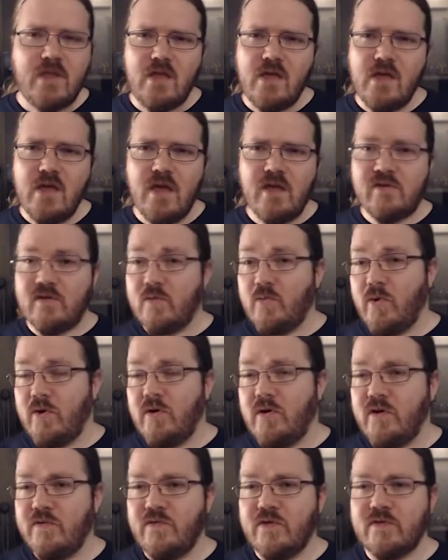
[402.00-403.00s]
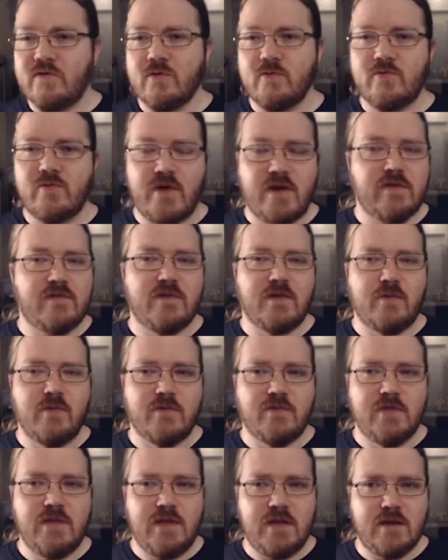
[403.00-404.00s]
As it were, nothing so drastic
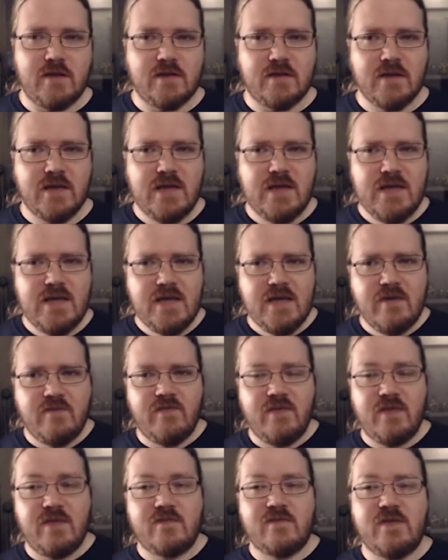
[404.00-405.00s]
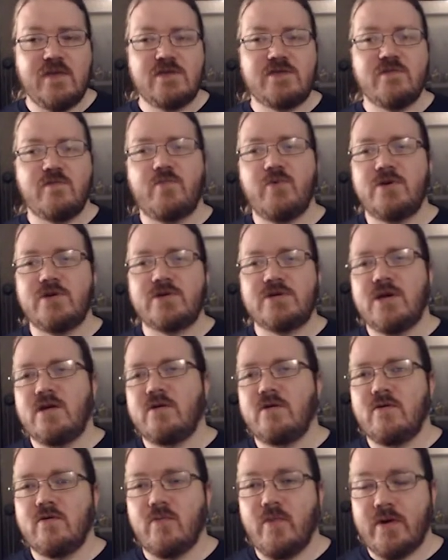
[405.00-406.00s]
was needed. The siege of Bryn
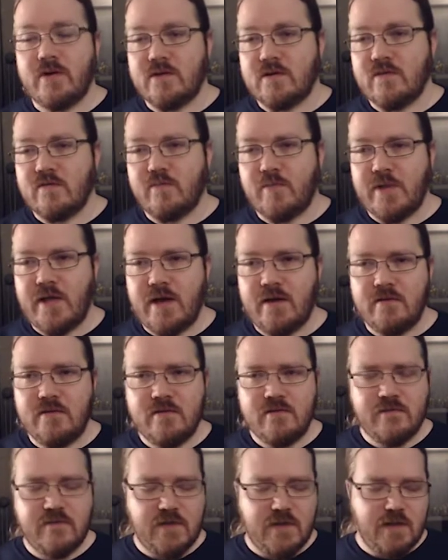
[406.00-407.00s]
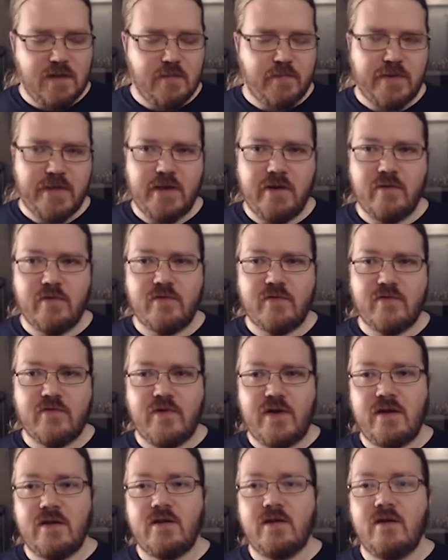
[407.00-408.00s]
Shander went as planned, the players
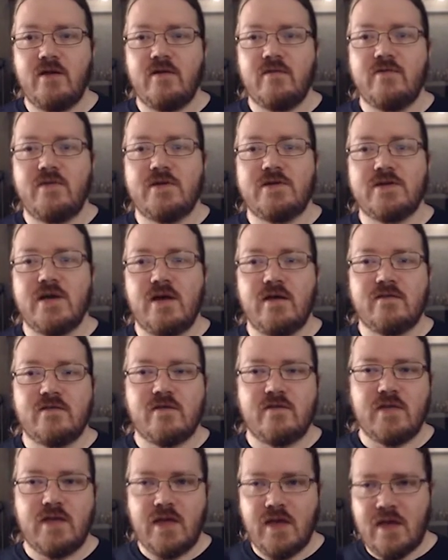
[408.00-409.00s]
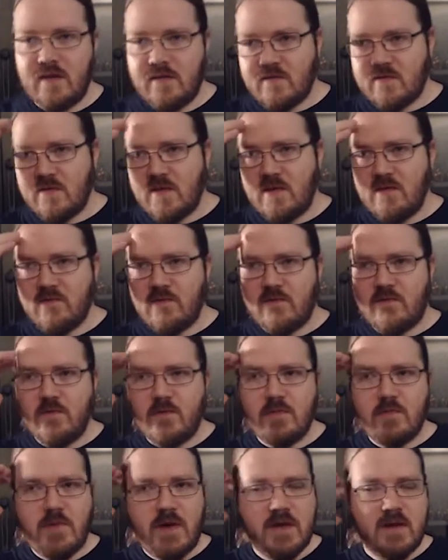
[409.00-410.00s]
fighting the giants at the gate, seeing the
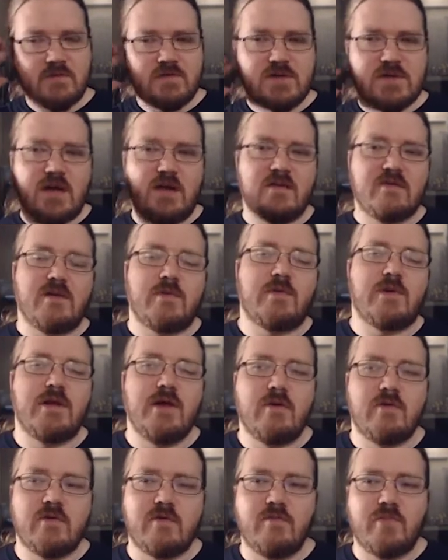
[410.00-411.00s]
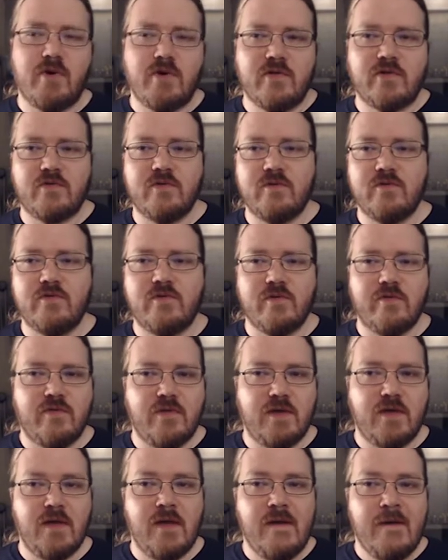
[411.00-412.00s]
full might of giants up close and personal for
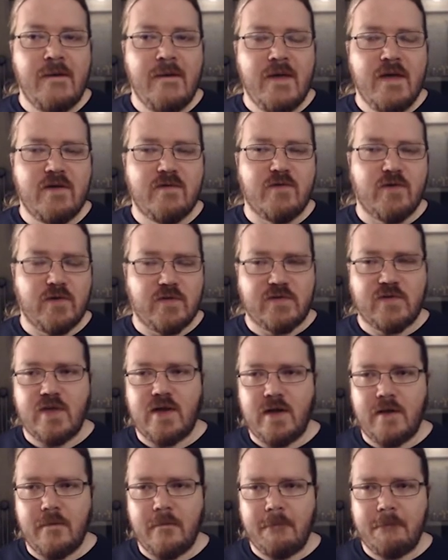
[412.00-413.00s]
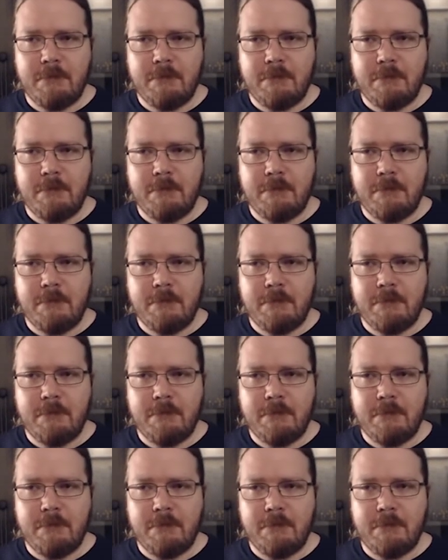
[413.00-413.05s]
the first time.